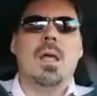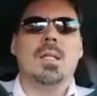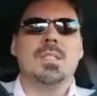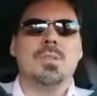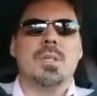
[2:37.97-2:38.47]

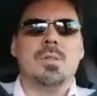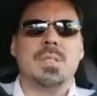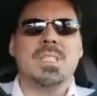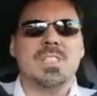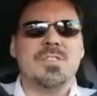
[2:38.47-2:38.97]
And so there
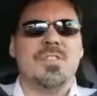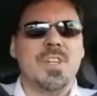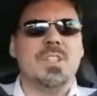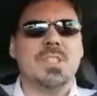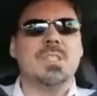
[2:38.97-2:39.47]
was this
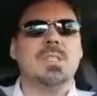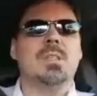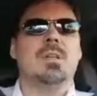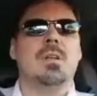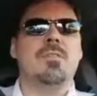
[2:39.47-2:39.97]

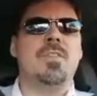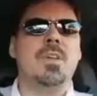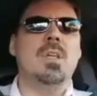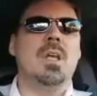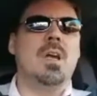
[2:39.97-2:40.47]
fierce
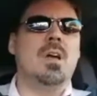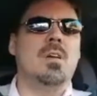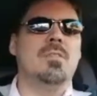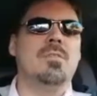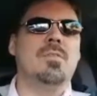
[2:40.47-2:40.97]
feeling
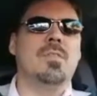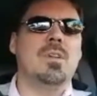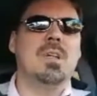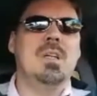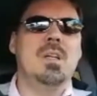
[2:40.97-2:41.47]

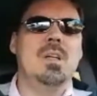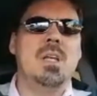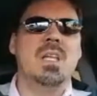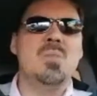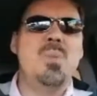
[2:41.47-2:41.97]

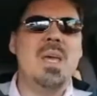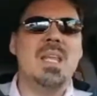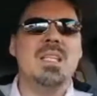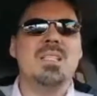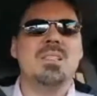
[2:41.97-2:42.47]
of
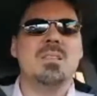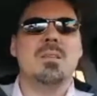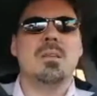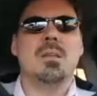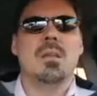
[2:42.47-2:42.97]

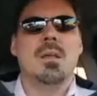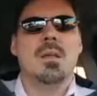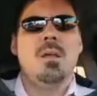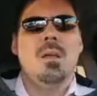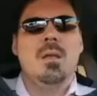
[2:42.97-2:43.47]
independence
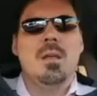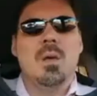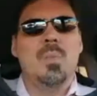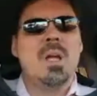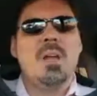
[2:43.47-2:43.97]

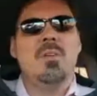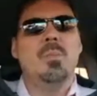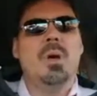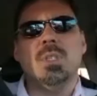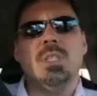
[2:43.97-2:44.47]
among
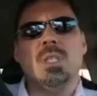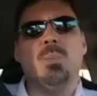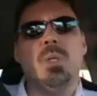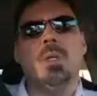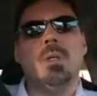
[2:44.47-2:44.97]
everybody. It wasn't
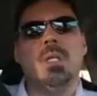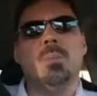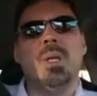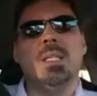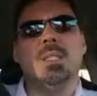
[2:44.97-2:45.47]
just a political
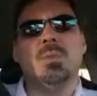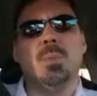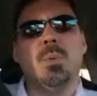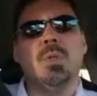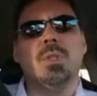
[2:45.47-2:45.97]
independence, it
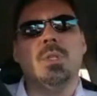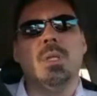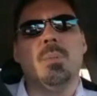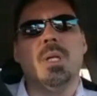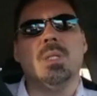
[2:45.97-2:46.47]
was a
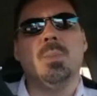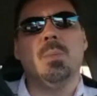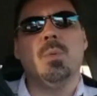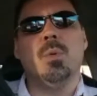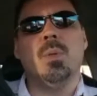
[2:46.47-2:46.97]
personal independence.
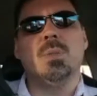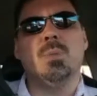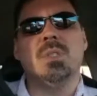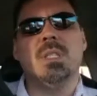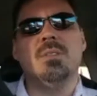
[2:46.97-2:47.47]
People were
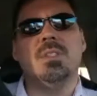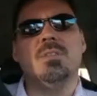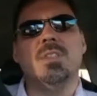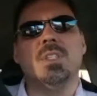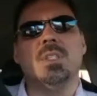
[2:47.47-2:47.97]
much more
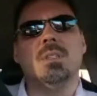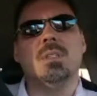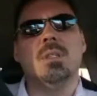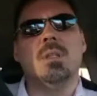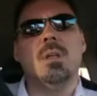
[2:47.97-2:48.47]
self-sufficient.